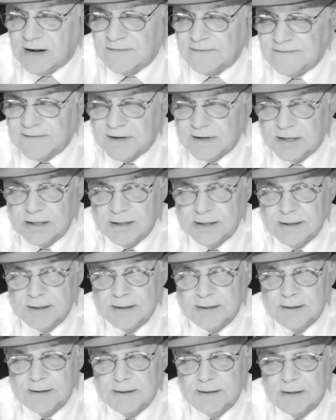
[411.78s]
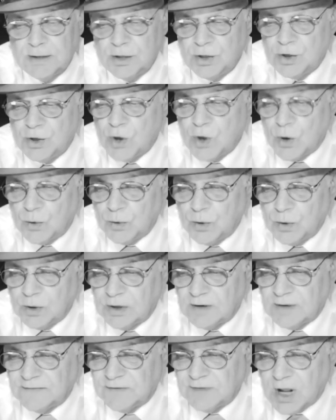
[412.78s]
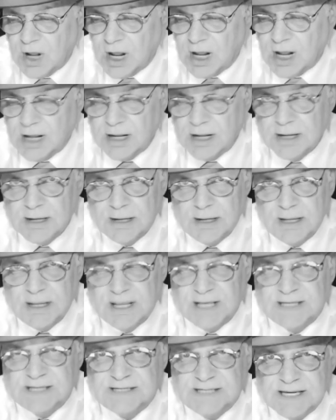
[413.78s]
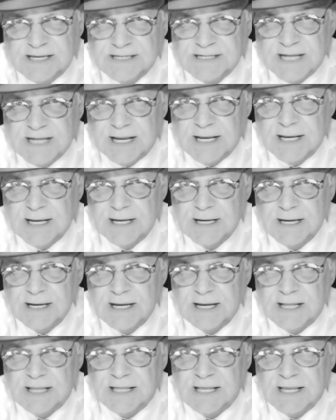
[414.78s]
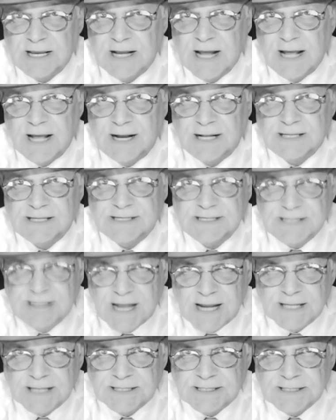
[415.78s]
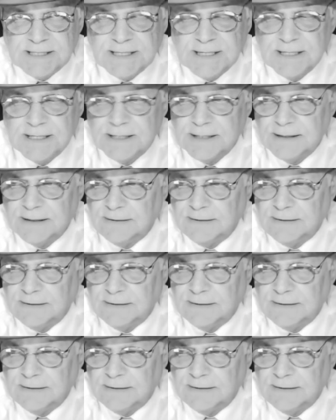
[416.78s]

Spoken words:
of no rule of law existing in the United States.